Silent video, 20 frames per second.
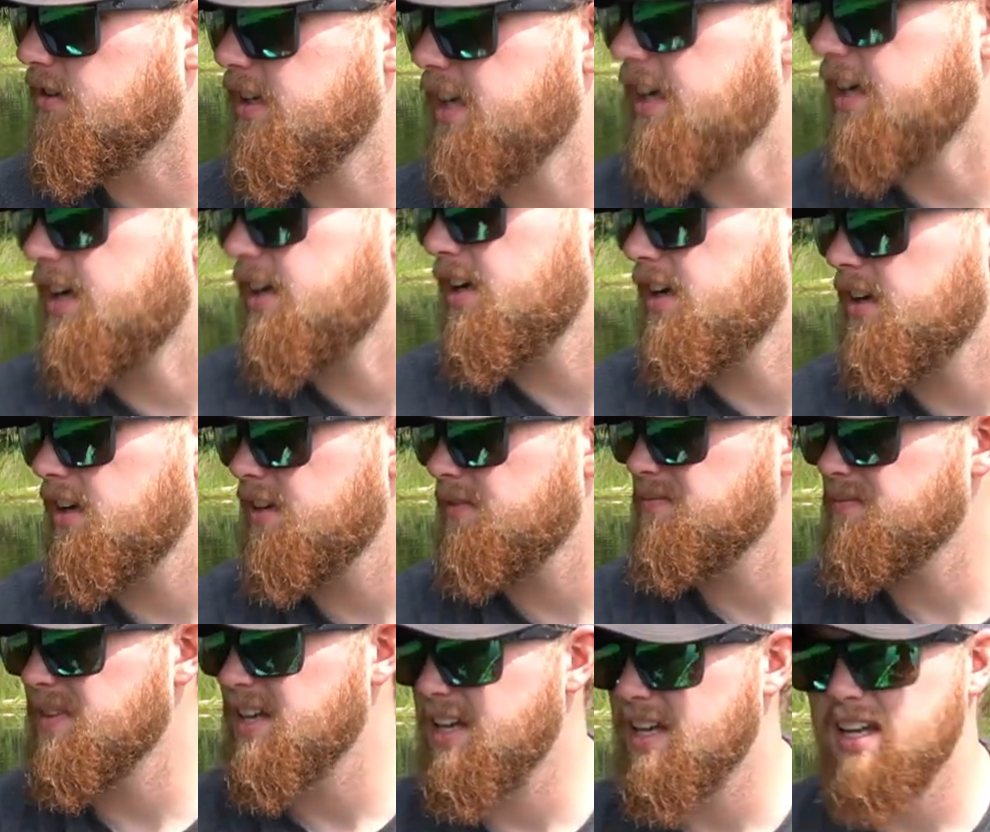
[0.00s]
dink.
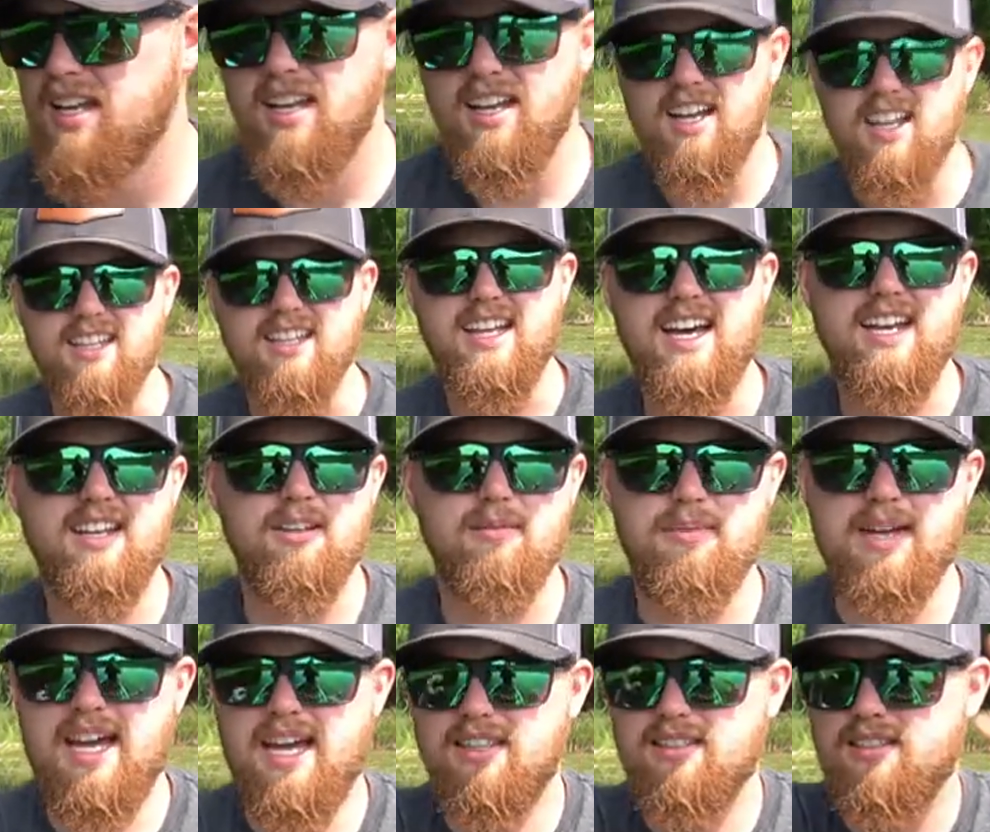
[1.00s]
A lot of the
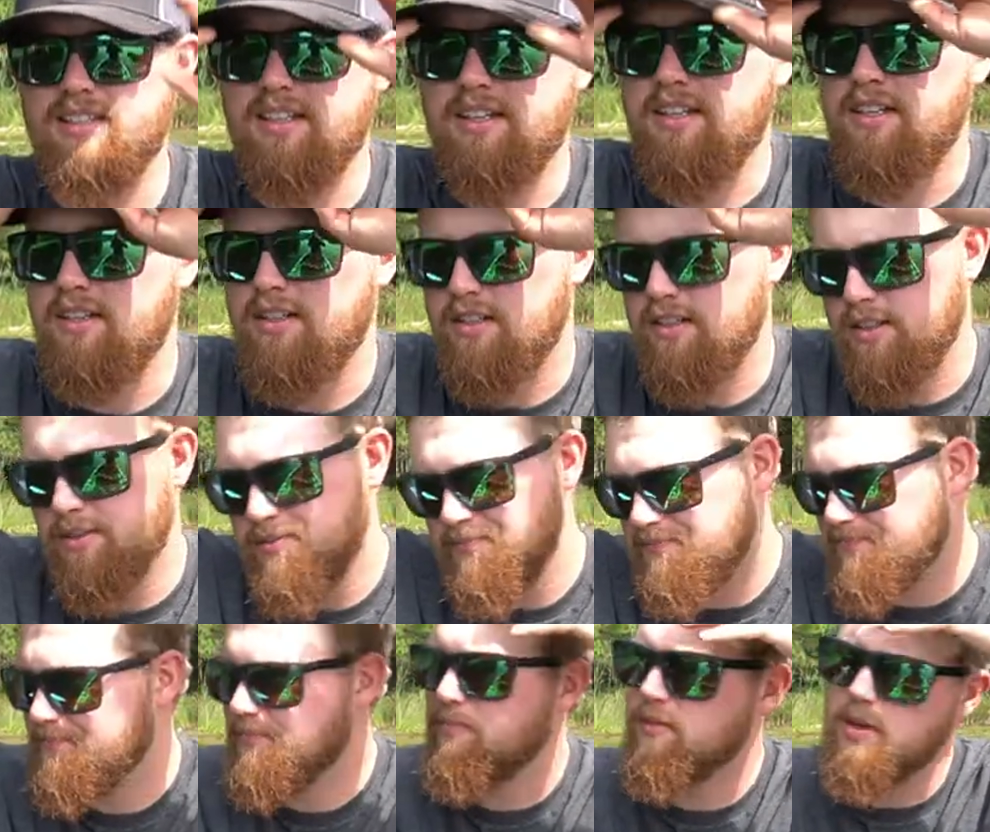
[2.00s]
bass in here,
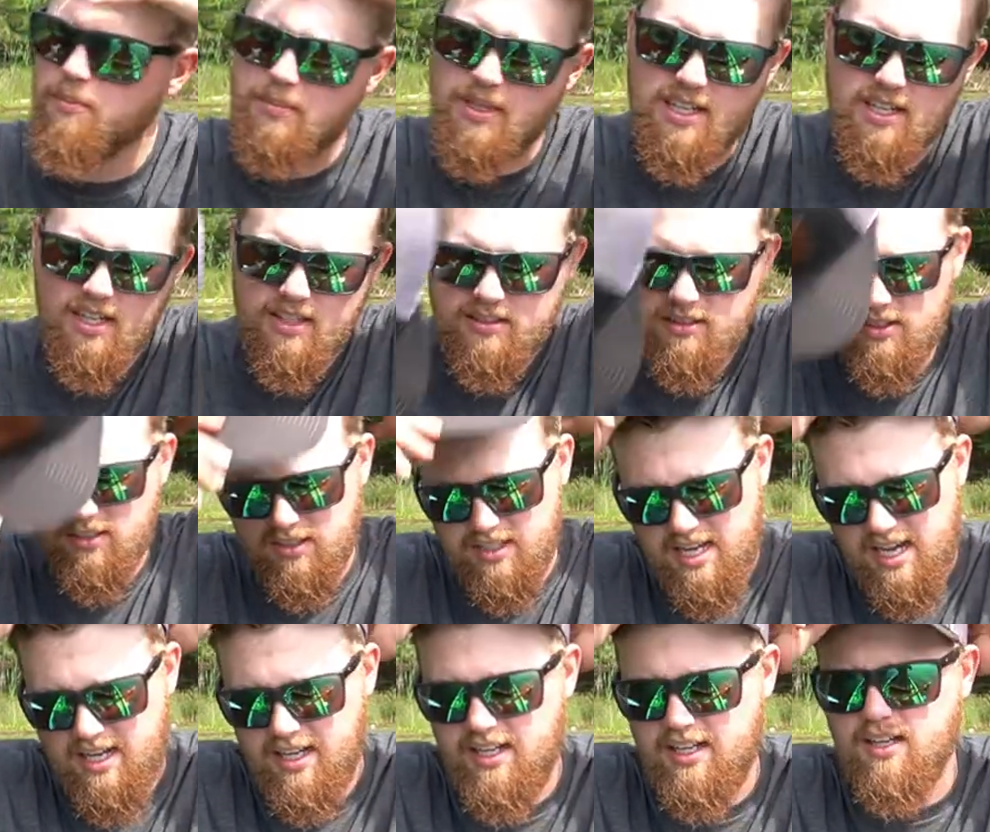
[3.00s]
because there's
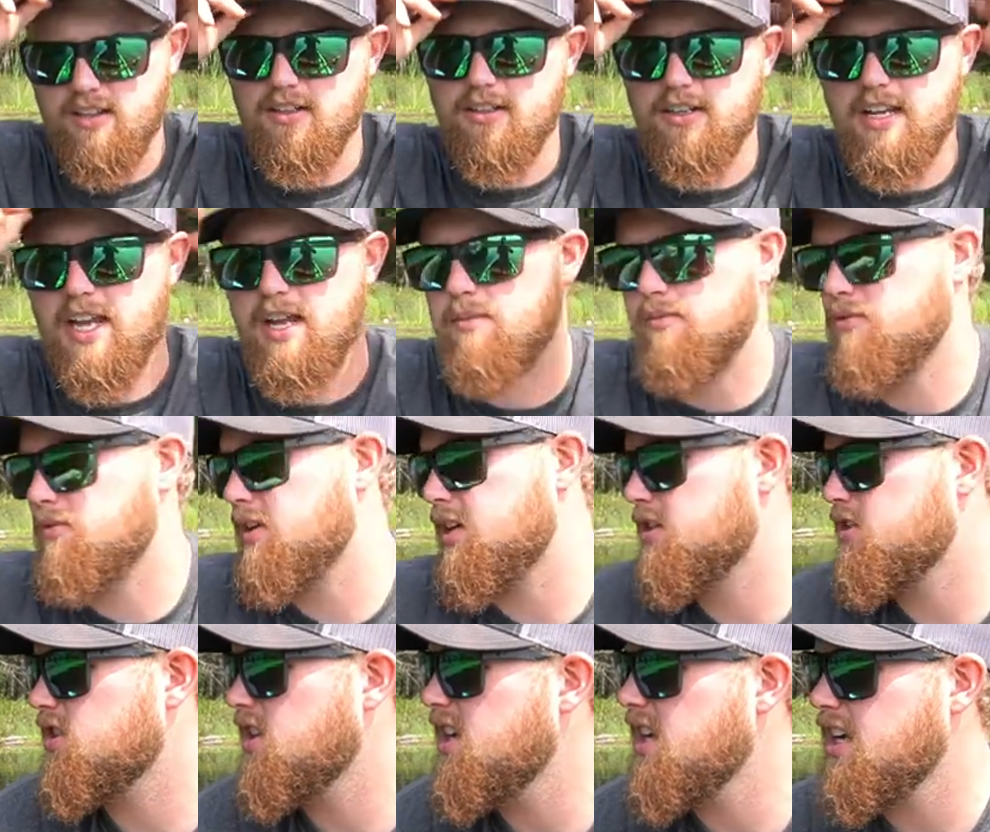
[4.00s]
not any other game
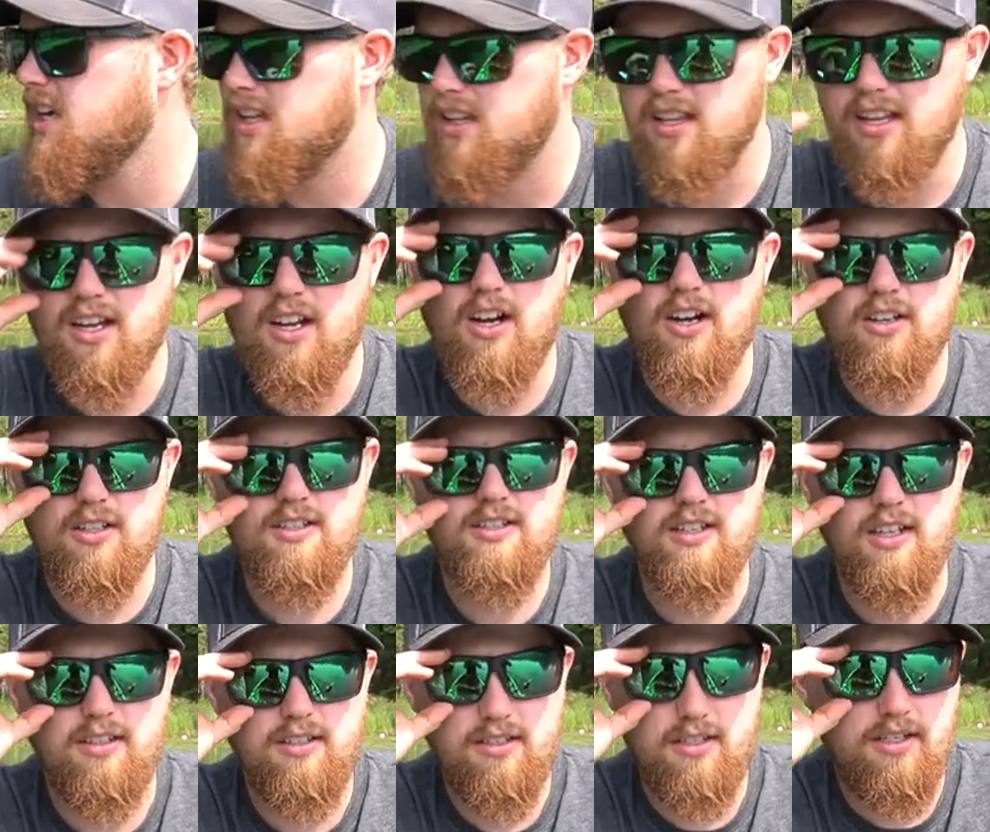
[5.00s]
fish, they are
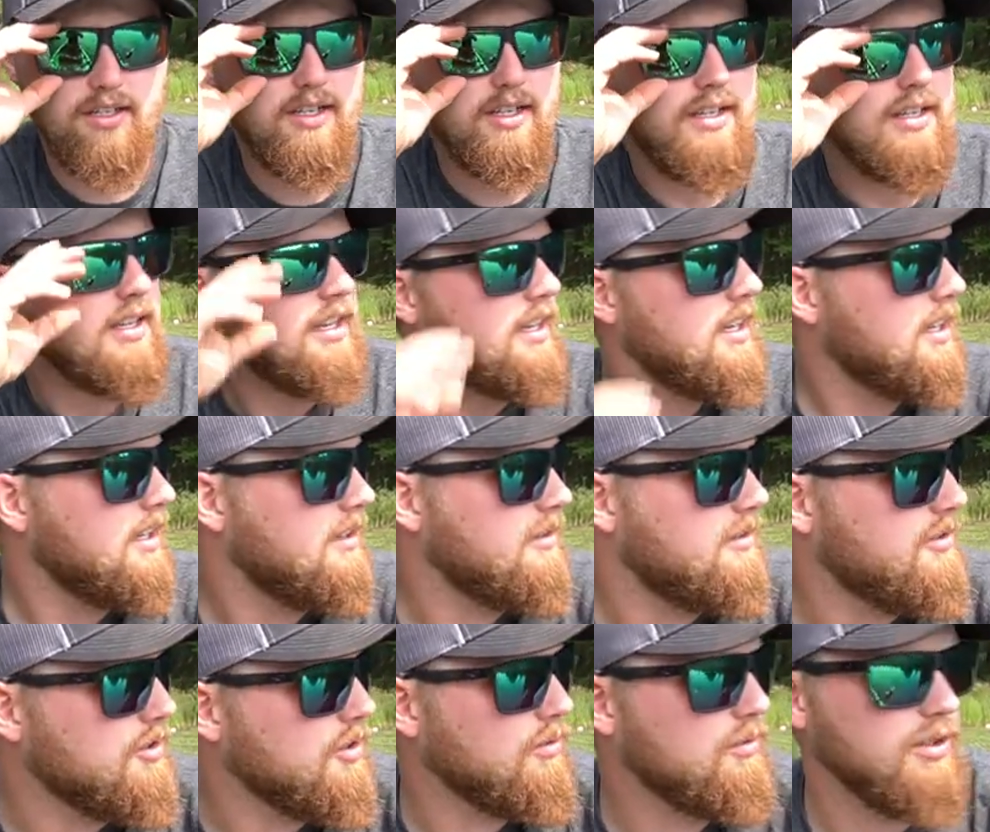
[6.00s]
stunted.
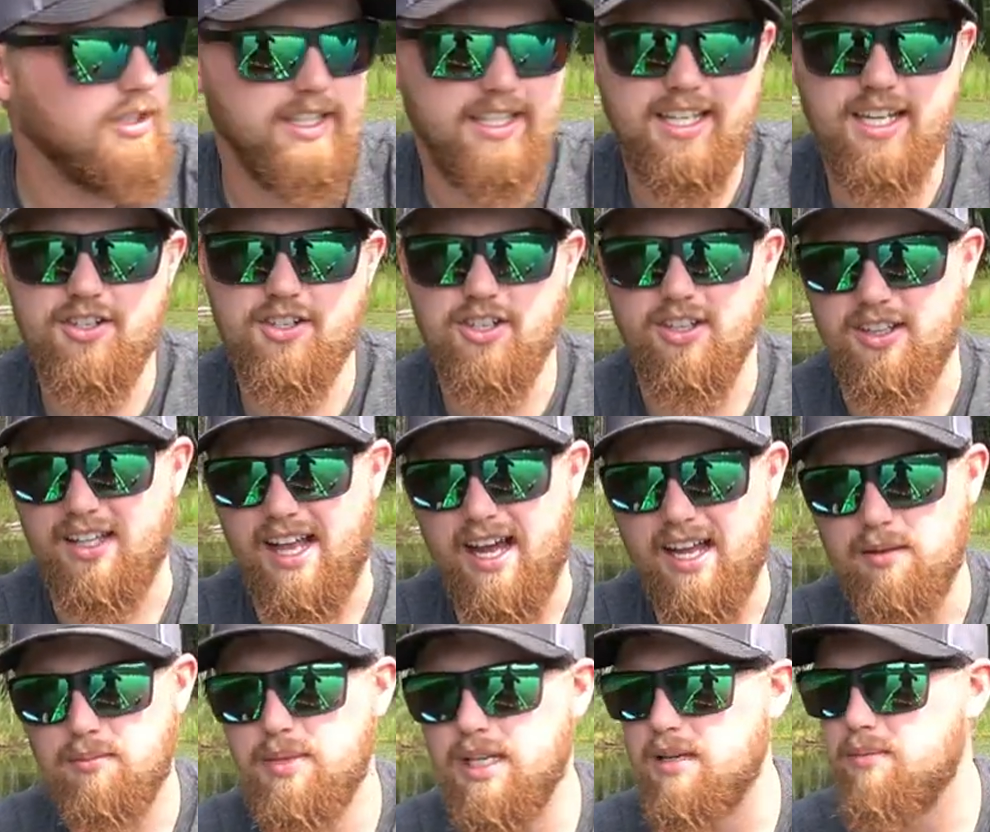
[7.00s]
Don't really catch a lot
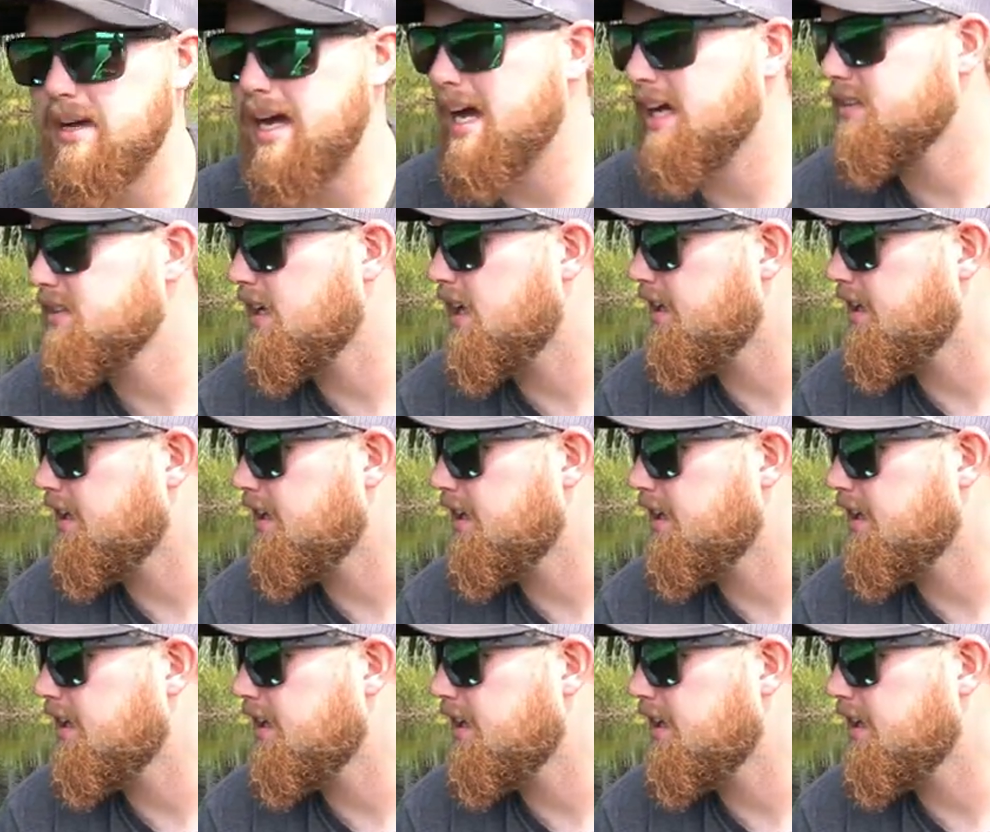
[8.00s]
of big bass